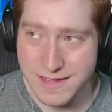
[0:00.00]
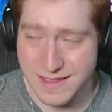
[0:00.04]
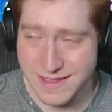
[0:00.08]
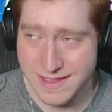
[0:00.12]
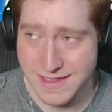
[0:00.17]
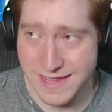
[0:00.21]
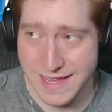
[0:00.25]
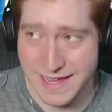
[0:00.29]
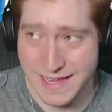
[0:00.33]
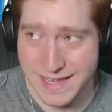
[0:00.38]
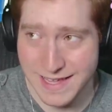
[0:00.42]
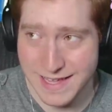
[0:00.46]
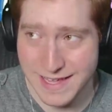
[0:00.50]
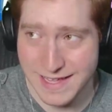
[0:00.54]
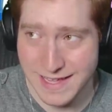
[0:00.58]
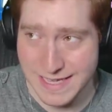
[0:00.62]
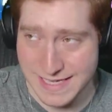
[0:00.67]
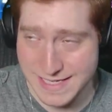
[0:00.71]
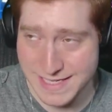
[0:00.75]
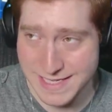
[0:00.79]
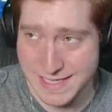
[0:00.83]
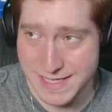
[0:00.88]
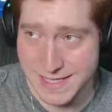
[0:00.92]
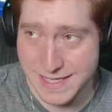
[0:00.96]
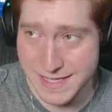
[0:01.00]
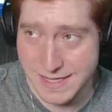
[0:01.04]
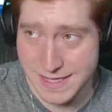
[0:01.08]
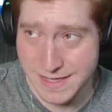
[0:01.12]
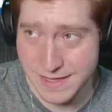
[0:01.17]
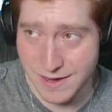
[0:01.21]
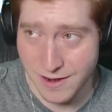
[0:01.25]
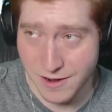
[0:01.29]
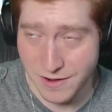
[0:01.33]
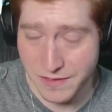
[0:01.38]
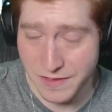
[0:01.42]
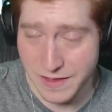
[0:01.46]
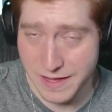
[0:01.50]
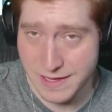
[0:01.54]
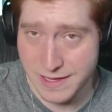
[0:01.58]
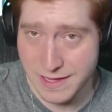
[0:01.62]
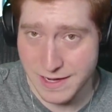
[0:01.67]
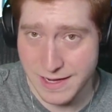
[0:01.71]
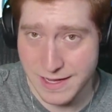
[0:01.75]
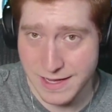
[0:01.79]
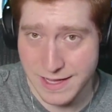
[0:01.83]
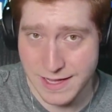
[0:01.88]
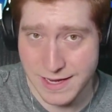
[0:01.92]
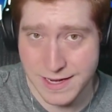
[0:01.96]
Like, are they
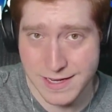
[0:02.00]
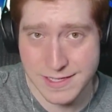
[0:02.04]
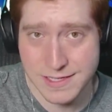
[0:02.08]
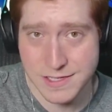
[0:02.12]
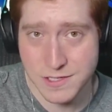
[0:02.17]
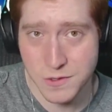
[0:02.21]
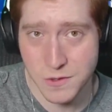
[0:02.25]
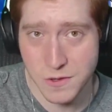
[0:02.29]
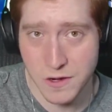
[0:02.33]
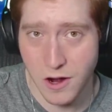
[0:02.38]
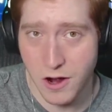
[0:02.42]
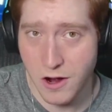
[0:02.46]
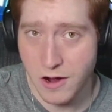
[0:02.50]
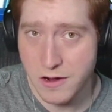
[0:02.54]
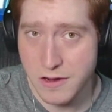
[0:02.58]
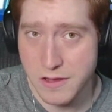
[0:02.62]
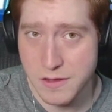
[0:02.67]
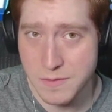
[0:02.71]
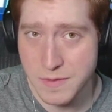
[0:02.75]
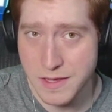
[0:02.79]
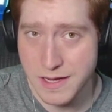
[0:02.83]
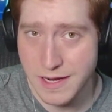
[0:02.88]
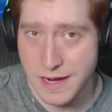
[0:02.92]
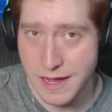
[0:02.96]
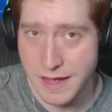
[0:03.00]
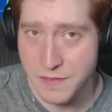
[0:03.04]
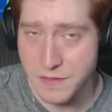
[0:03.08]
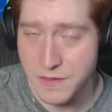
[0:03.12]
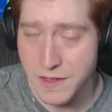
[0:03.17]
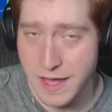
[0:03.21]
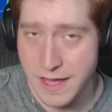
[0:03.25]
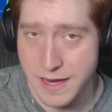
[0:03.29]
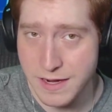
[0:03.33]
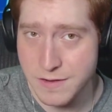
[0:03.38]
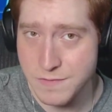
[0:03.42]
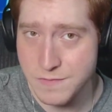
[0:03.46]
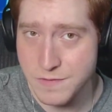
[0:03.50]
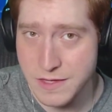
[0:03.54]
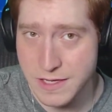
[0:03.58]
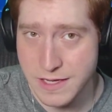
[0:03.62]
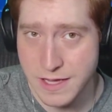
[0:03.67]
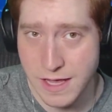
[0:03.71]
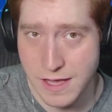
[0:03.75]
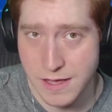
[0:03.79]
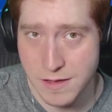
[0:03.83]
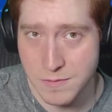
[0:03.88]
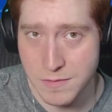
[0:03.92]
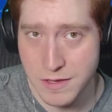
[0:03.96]
gonna get into an argument at the end of the
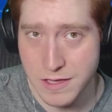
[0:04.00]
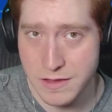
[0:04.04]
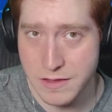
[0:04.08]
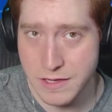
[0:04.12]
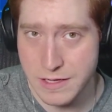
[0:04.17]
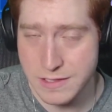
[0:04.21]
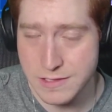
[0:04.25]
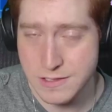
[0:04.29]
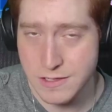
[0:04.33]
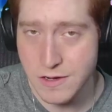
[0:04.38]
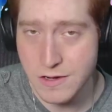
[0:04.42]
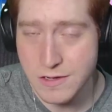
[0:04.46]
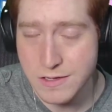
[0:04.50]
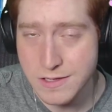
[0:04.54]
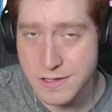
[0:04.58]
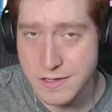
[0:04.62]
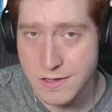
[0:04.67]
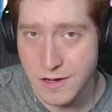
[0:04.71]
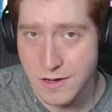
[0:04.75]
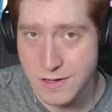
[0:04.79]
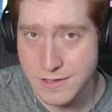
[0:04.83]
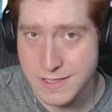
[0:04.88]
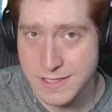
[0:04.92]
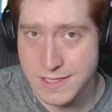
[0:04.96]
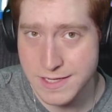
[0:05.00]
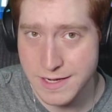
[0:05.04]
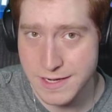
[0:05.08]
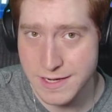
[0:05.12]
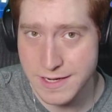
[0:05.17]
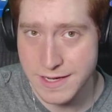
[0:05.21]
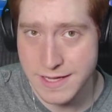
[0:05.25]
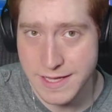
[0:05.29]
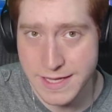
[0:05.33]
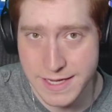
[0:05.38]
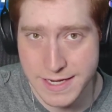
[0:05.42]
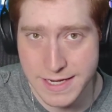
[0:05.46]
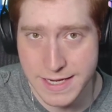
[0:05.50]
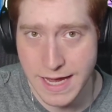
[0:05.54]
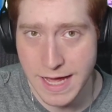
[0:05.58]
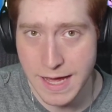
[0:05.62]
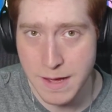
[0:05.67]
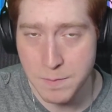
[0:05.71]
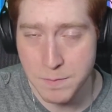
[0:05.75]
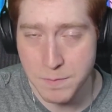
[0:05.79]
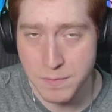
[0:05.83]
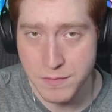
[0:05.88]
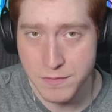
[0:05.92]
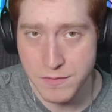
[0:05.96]
game and then Donkey Kong's gonna
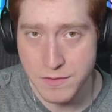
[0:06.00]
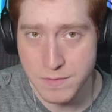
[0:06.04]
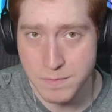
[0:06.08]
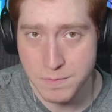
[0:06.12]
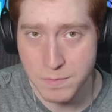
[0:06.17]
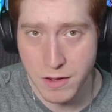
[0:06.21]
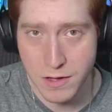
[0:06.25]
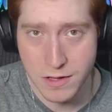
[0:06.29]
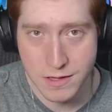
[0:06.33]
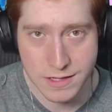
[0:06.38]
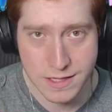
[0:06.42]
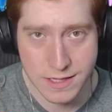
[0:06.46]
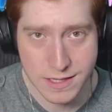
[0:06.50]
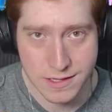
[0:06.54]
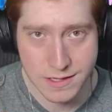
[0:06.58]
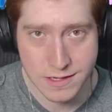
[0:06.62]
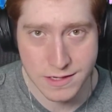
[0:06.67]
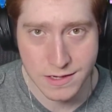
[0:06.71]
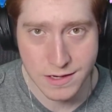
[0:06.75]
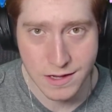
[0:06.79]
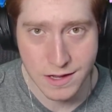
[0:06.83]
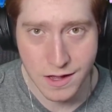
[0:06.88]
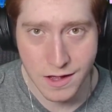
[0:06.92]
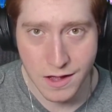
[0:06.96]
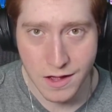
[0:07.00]
kidnap Pauline?